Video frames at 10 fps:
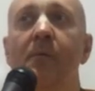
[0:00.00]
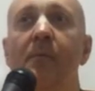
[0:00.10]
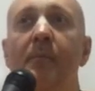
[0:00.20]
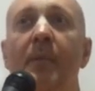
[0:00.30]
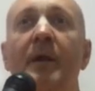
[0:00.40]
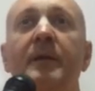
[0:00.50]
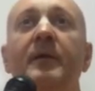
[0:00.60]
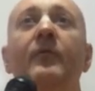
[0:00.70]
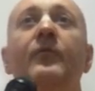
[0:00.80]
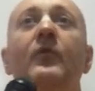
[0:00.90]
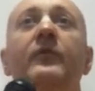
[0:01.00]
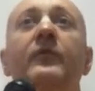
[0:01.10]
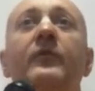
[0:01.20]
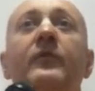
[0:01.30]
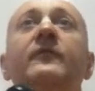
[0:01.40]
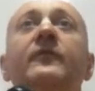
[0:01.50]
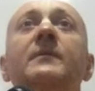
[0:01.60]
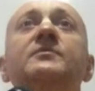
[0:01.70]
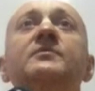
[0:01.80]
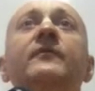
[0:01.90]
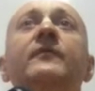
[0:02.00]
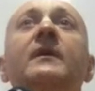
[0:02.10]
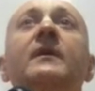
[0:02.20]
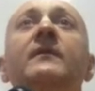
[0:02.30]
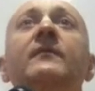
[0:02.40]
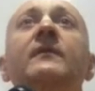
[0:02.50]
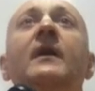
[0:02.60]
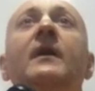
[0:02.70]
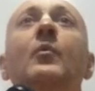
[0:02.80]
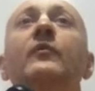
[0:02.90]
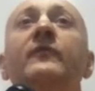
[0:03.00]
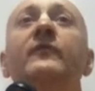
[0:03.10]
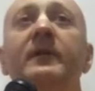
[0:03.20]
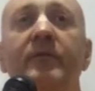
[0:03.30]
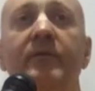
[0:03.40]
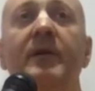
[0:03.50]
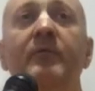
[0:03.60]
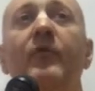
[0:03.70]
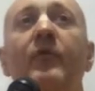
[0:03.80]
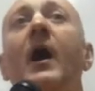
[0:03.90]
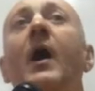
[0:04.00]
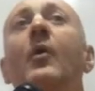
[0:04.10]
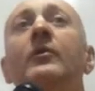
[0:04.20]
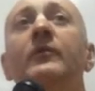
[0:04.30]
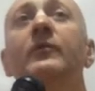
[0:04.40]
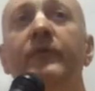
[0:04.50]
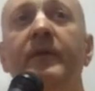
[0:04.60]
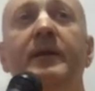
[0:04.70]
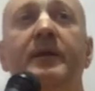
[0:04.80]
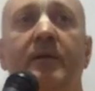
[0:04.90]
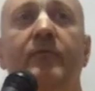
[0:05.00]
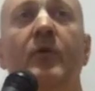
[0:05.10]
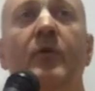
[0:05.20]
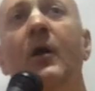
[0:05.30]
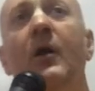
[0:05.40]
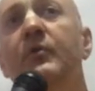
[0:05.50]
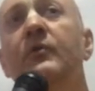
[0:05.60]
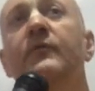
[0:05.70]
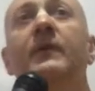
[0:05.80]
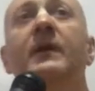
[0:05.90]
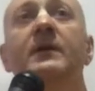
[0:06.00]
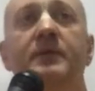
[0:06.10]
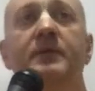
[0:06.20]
But of course, the descriptions we are given are mostly the same for our understanding, for our purification.